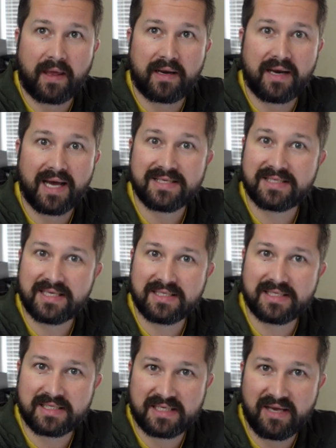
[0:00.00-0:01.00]
not
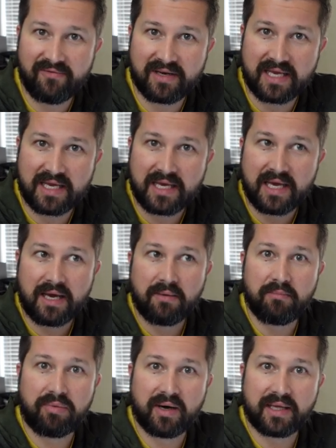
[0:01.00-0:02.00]
sensitivity,
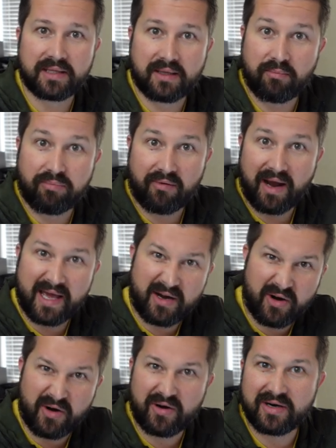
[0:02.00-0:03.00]
but the
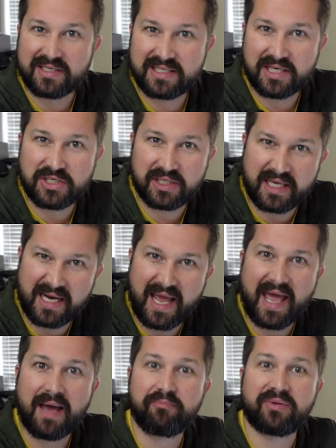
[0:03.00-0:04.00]
brighter essentially
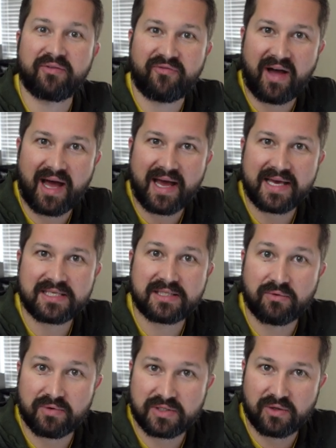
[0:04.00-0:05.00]
it amplifies
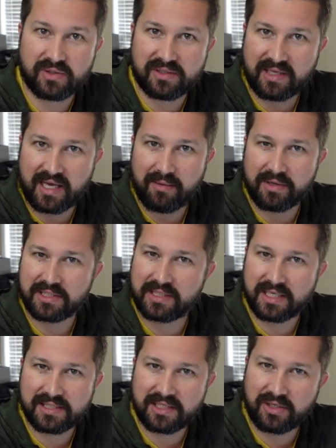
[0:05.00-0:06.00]
the results of the image. It
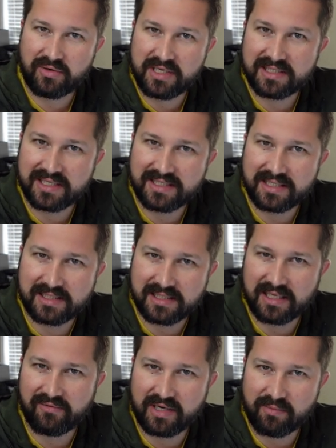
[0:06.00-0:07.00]
doesn't increase the
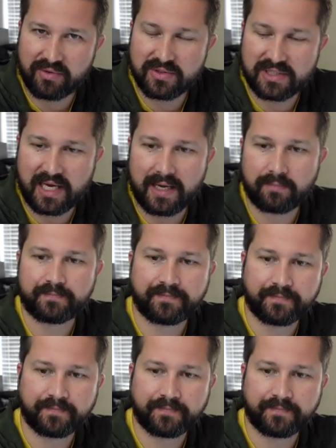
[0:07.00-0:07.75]
sensitivity per se.